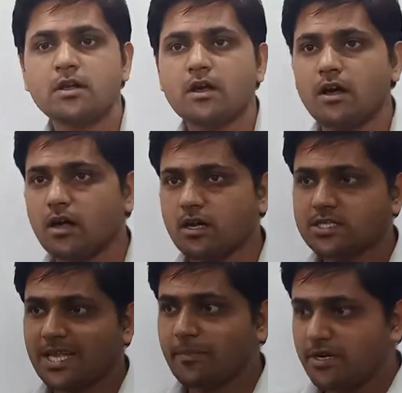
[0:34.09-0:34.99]

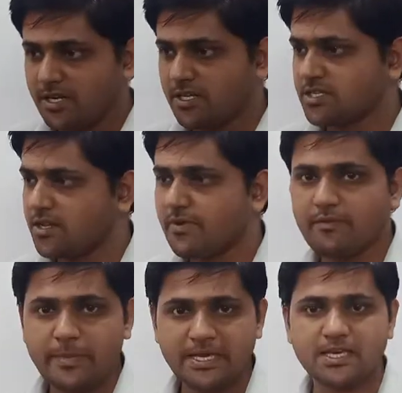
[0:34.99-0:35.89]
simultaneously while
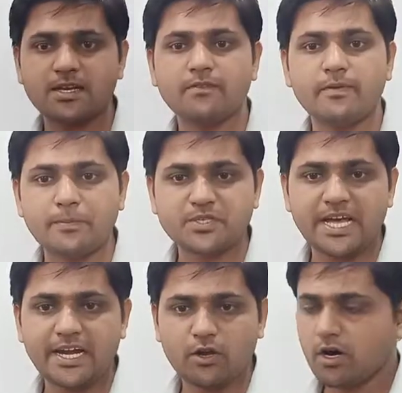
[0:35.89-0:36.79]
making
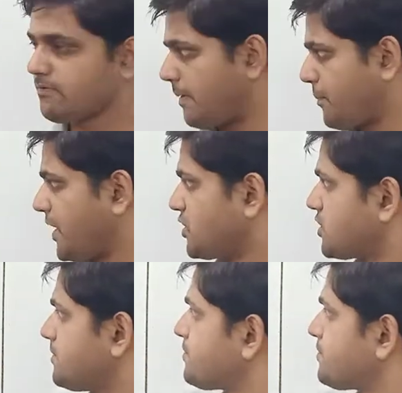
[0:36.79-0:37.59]
website or web page.